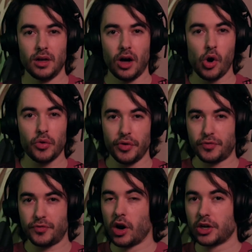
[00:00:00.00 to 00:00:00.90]
all the
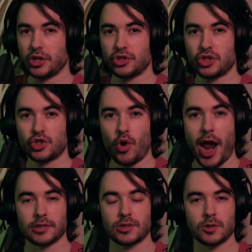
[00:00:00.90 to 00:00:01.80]
fucking
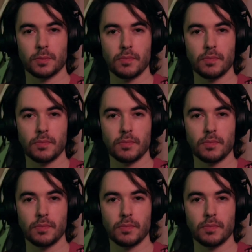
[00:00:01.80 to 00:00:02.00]
stress